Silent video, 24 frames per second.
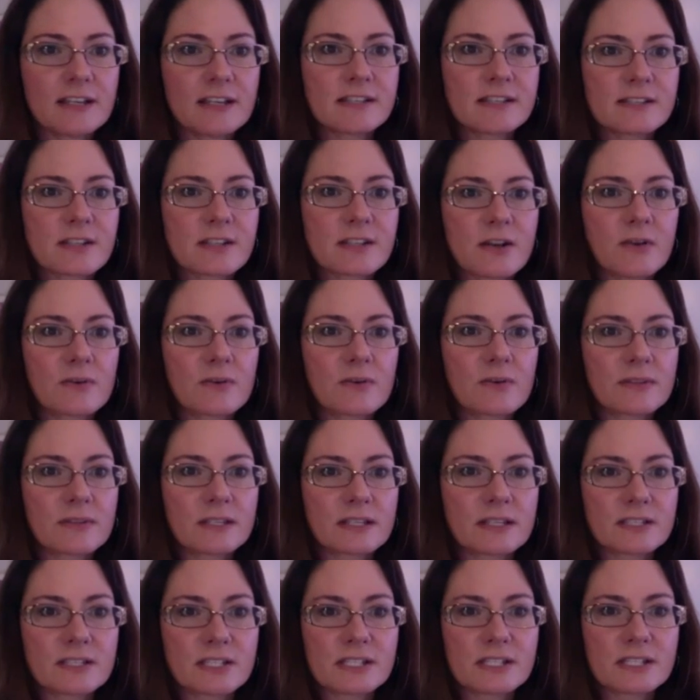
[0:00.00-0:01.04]
So
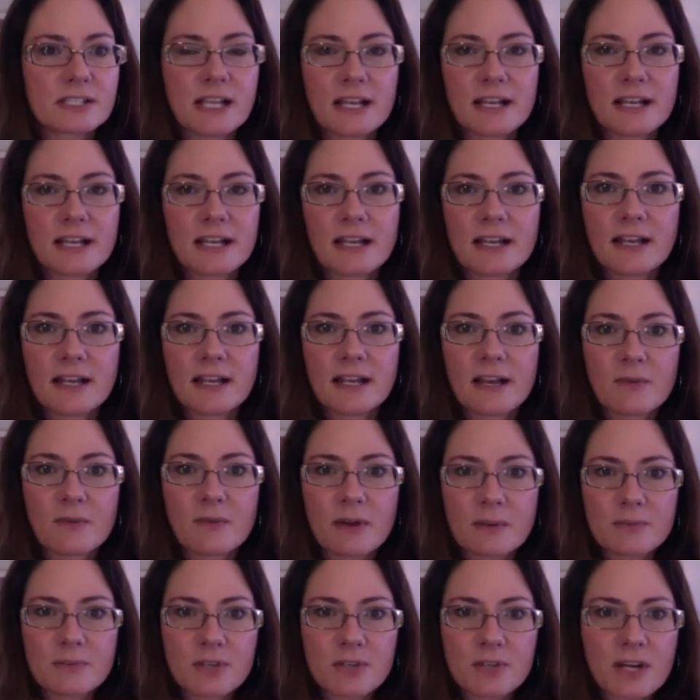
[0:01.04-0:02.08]
she's got,
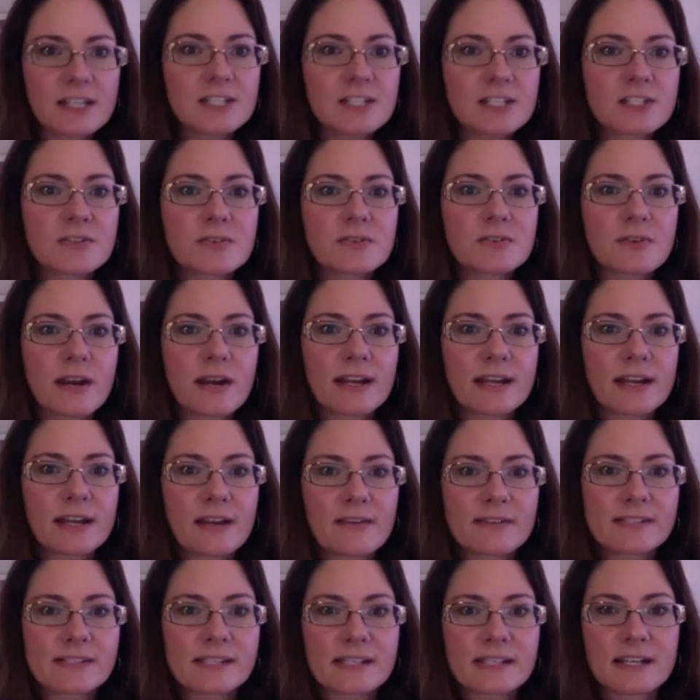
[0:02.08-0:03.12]
what I'm trying to do right now
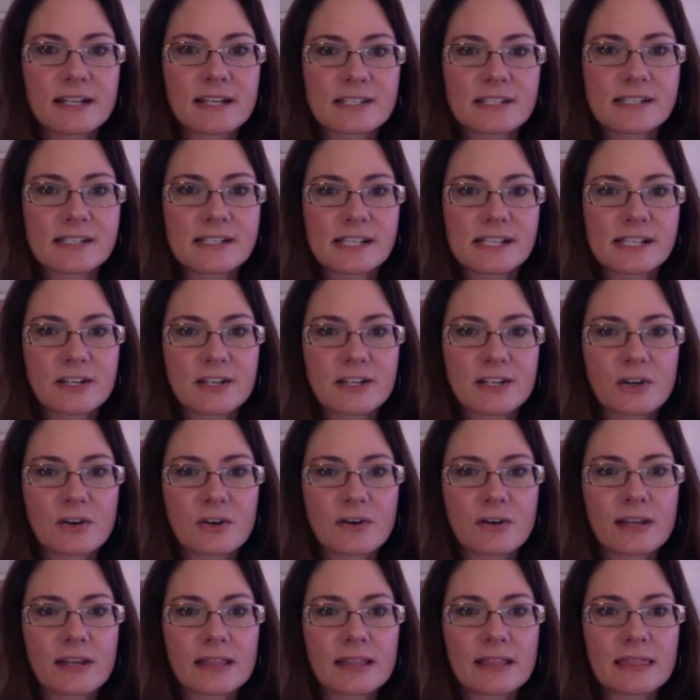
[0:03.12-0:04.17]
is actually send
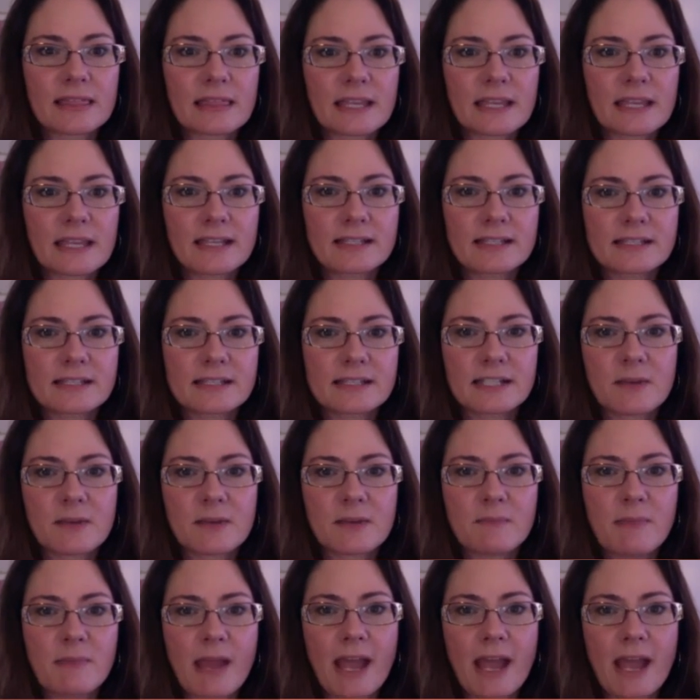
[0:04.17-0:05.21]
her a link to come
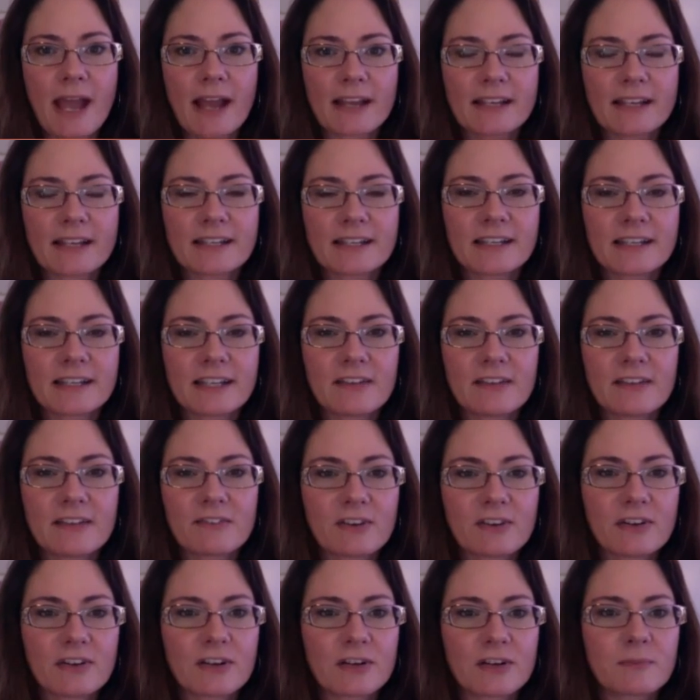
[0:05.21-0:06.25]
back if
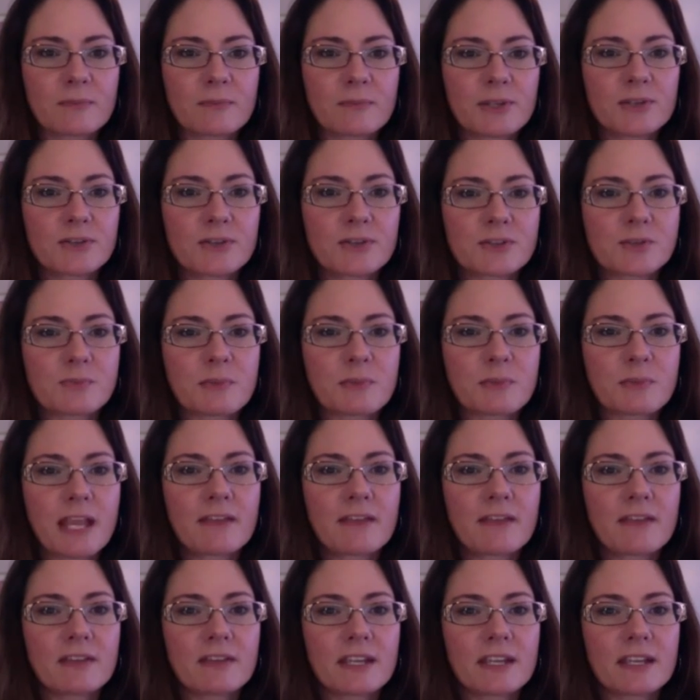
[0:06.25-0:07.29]
her computer's
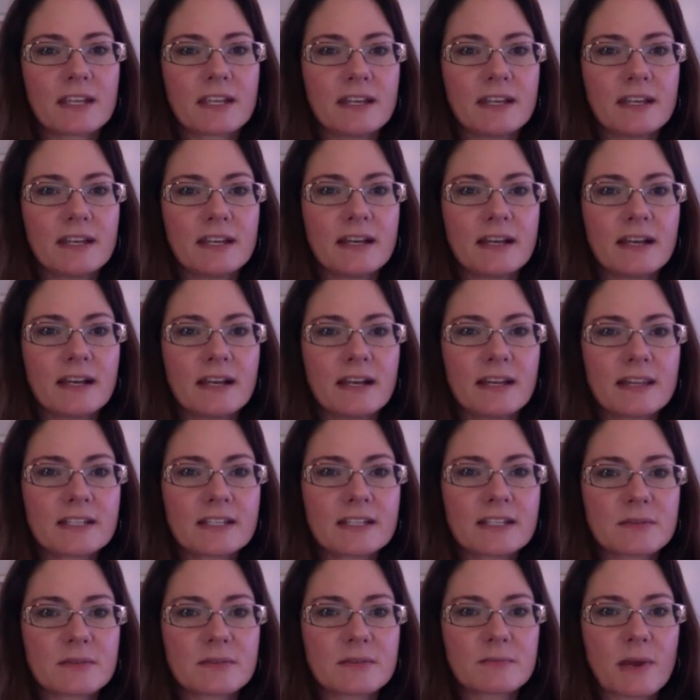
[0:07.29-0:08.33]
behaving. I think
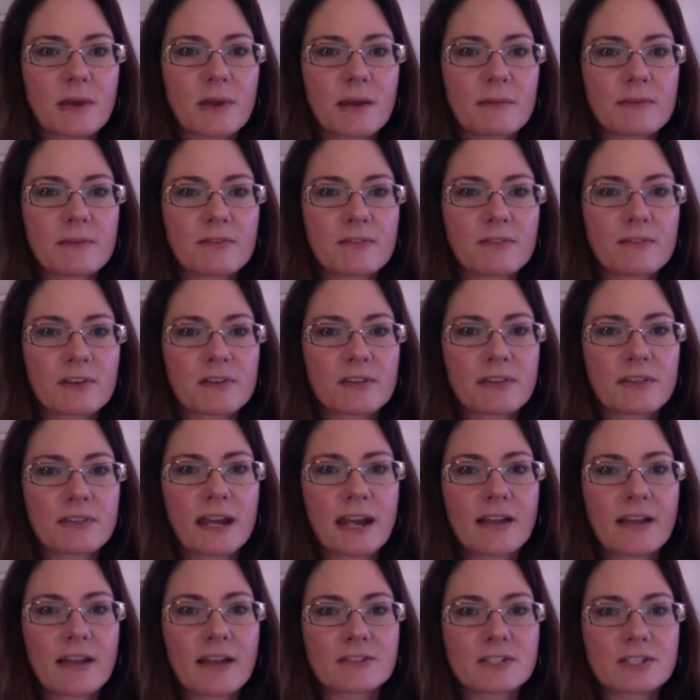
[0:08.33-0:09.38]
she'd probably figure that
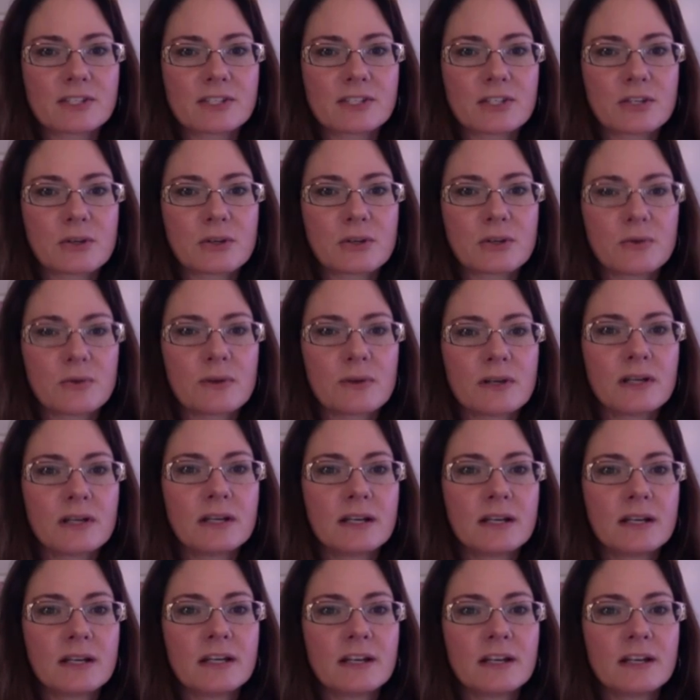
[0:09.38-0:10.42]
out too.
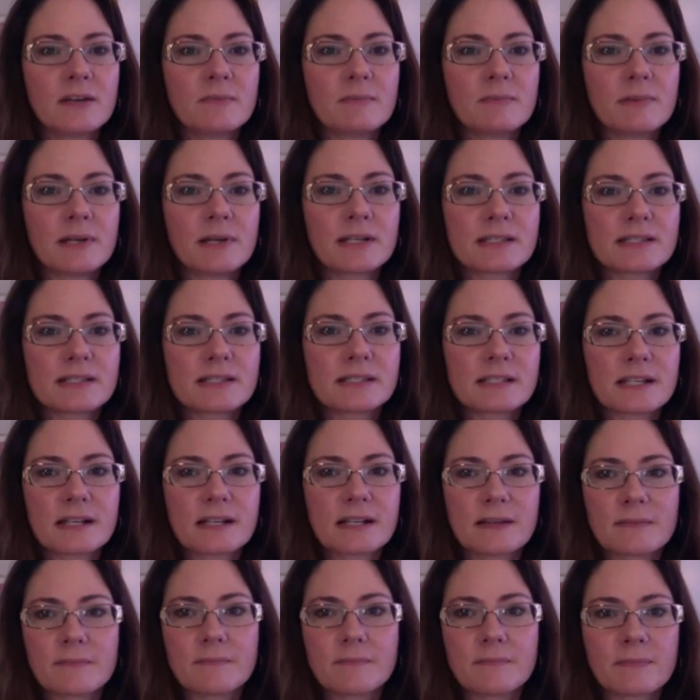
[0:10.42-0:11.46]
But
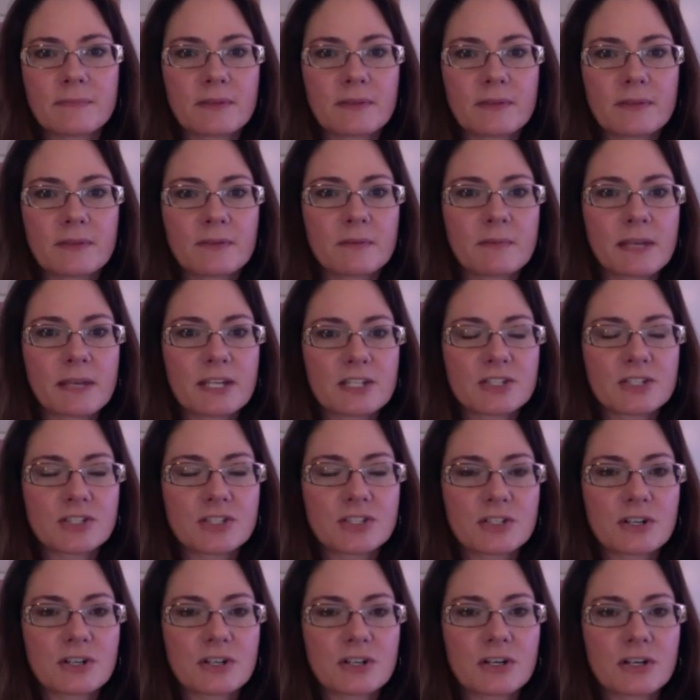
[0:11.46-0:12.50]
I want to make
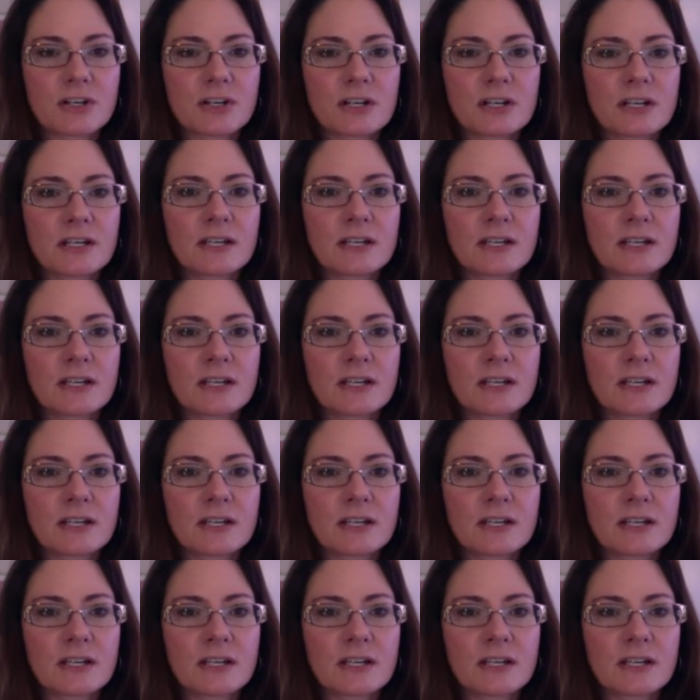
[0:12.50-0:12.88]
sure